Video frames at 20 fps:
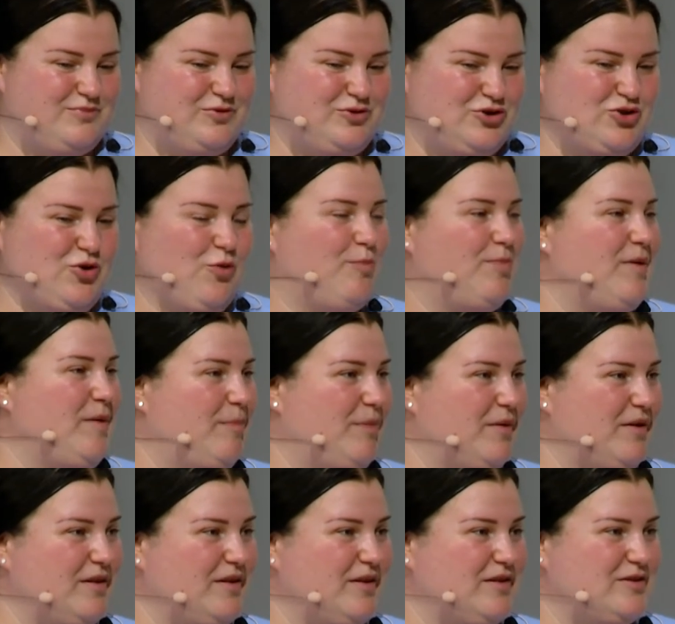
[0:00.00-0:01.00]
to show
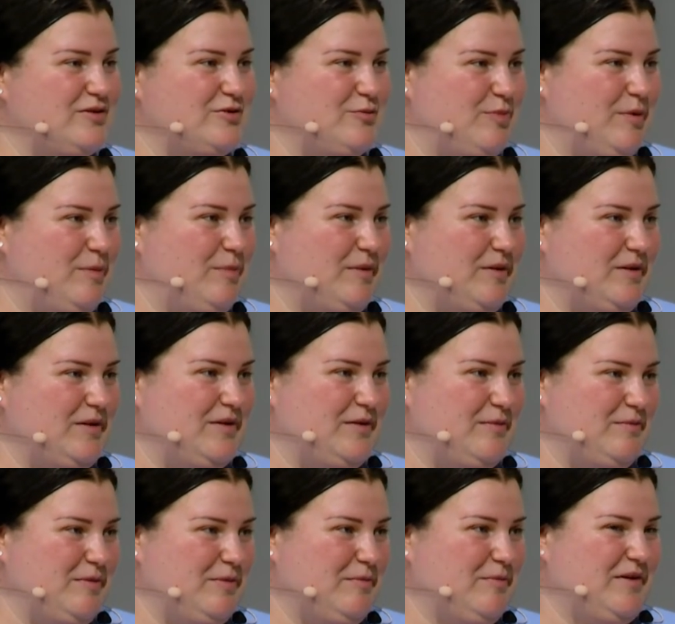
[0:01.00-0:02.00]
people to people
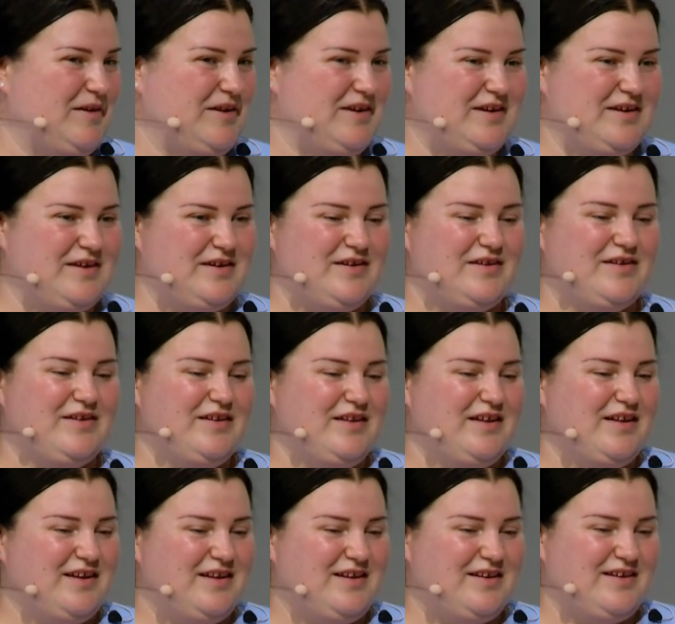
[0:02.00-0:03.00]
um, my uh,
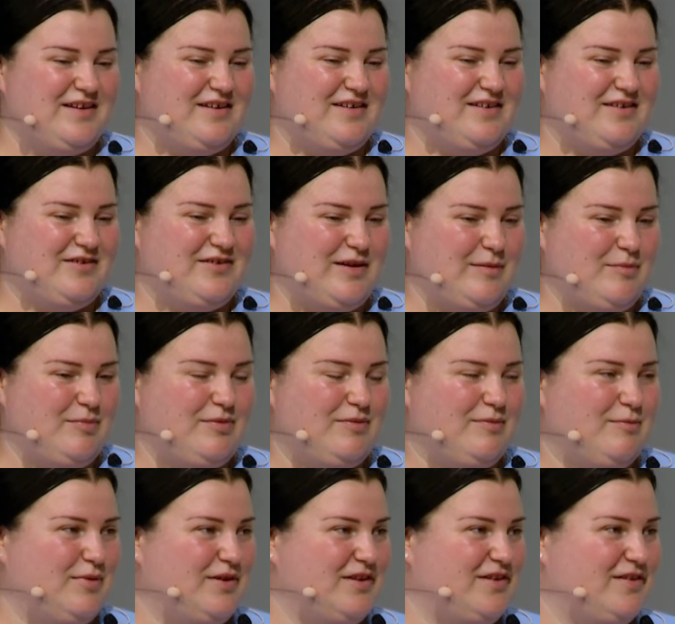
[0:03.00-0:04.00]
uh, rap,
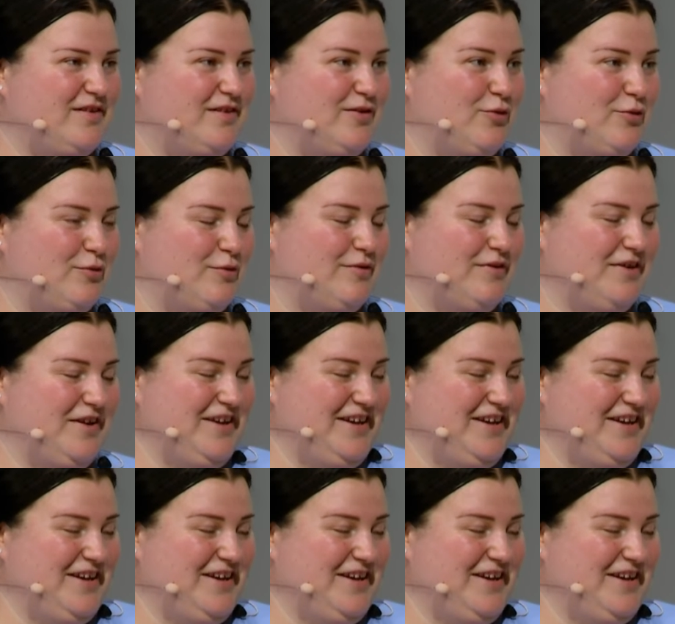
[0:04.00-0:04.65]
but no.